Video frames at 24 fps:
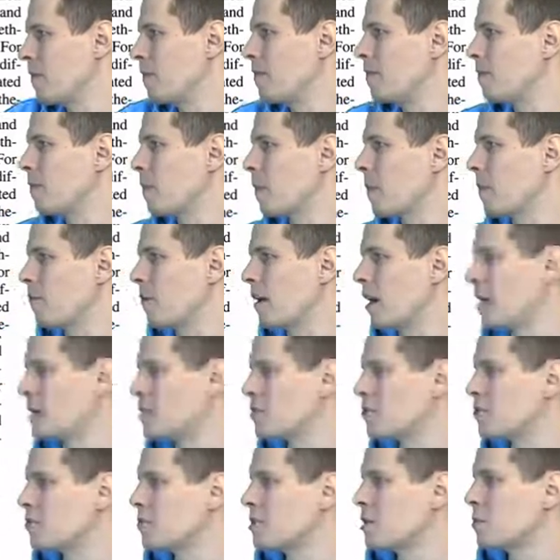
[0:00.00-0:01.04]

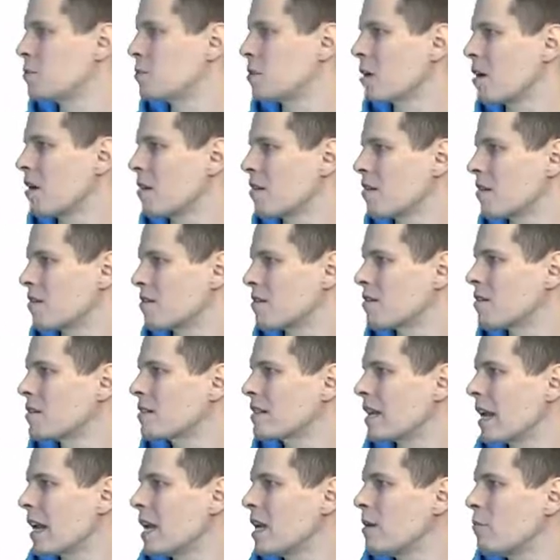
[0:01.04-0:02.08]
relationships are
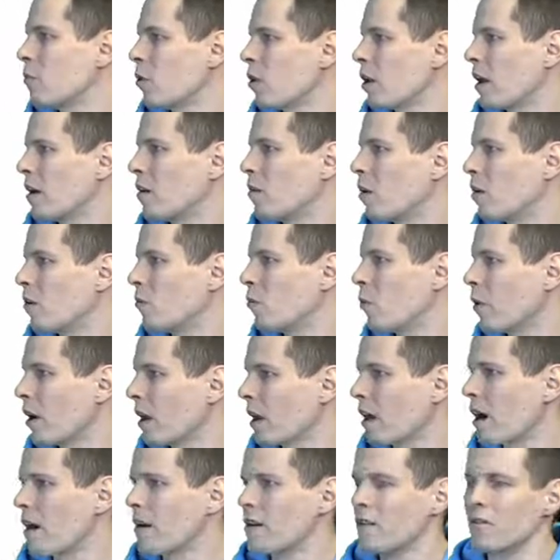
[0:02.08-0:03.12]
stable and well
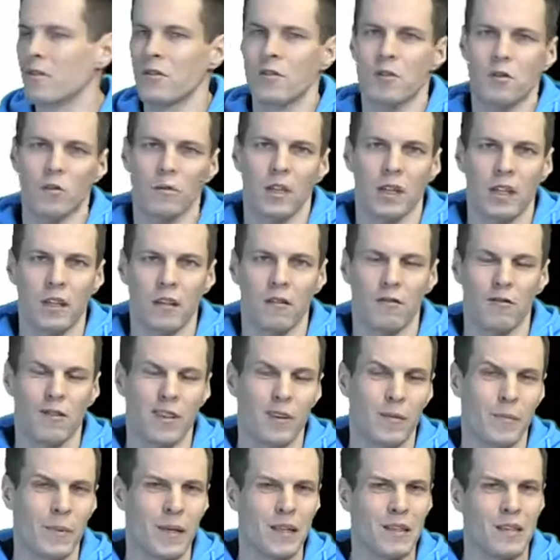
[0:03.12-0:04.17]
understood
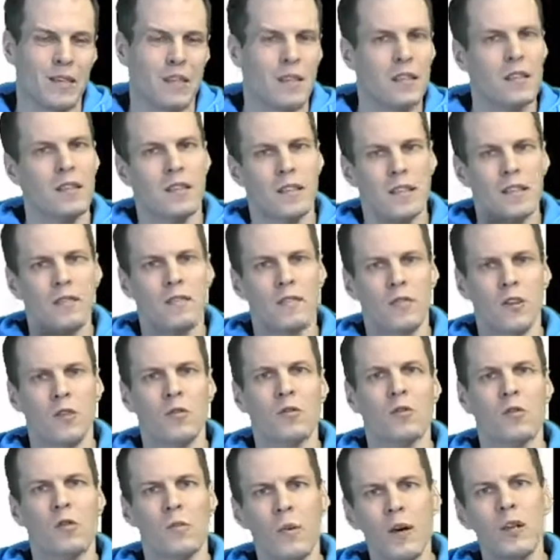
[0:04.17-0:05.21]
interdependencies. So
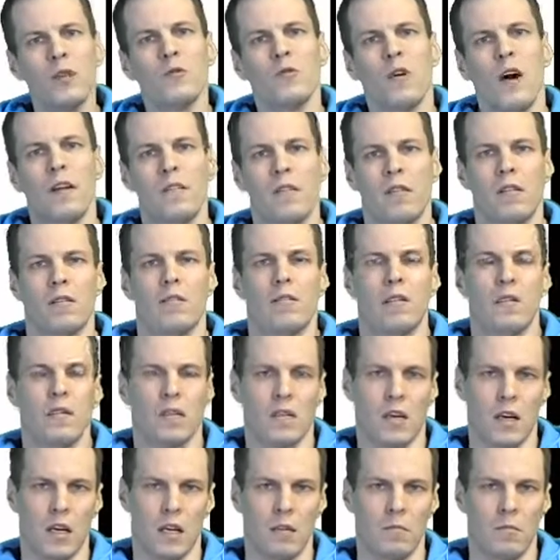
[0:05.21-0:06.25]
do you want to agree on these
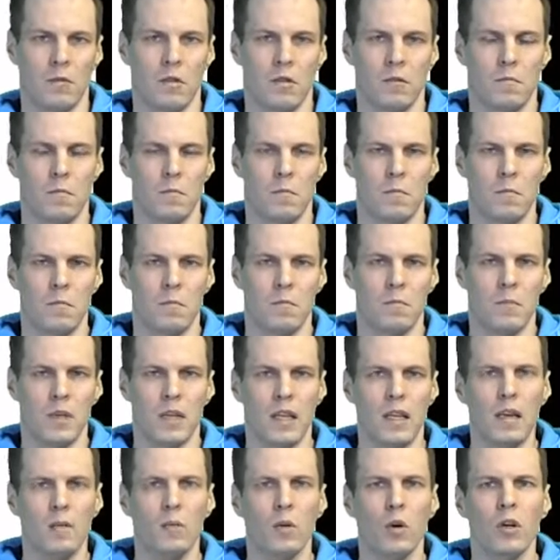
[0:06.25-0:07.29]
items? But
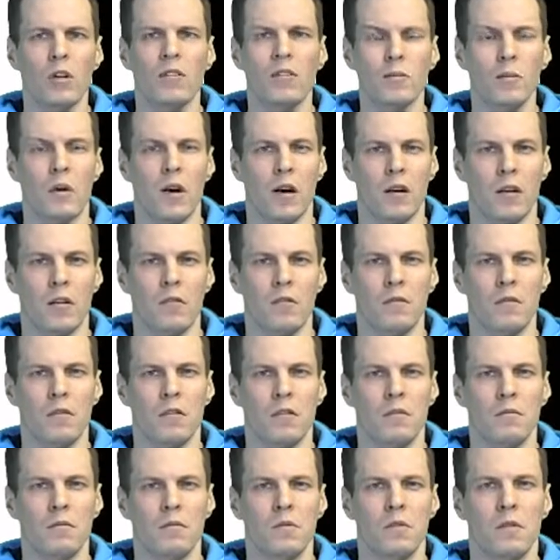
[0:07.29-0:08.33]
then what are the markers?
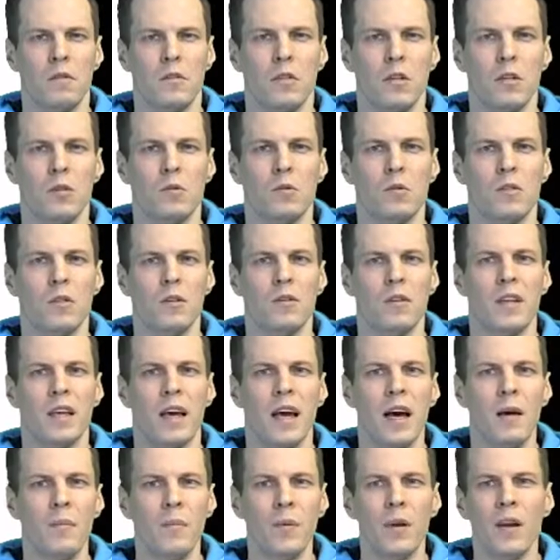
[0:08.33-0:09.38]
So they
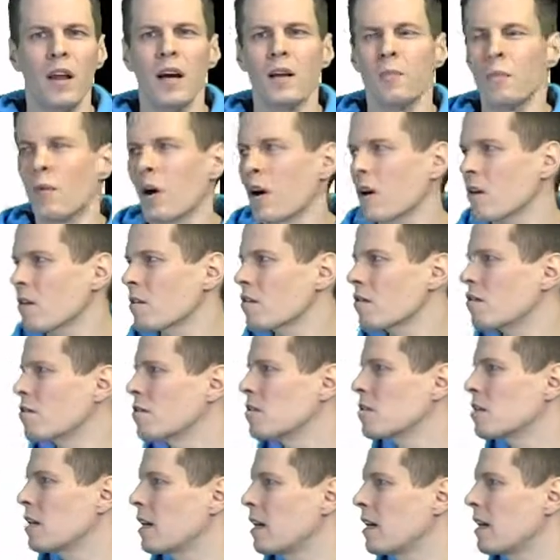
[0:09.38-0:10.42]
applied
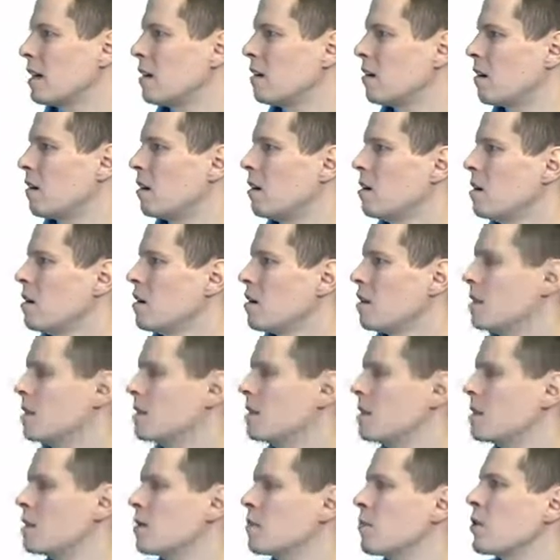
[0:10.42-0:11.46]
markers, and this
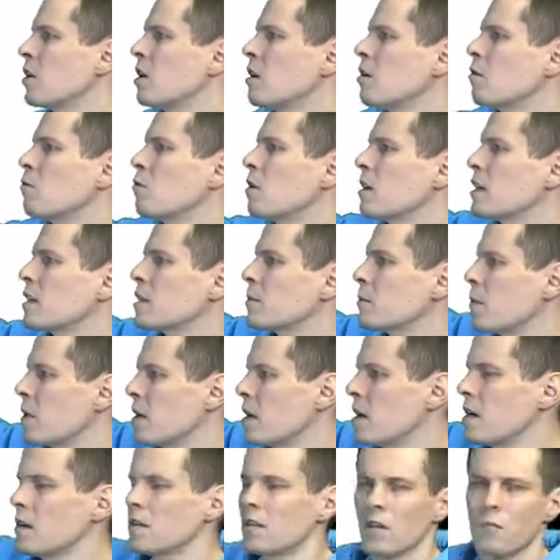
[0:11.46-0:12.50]
is a pretty good
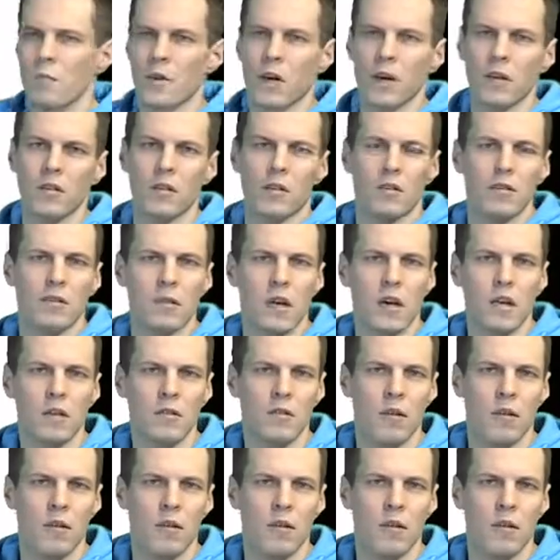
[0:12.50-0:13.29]
explanation because there's actually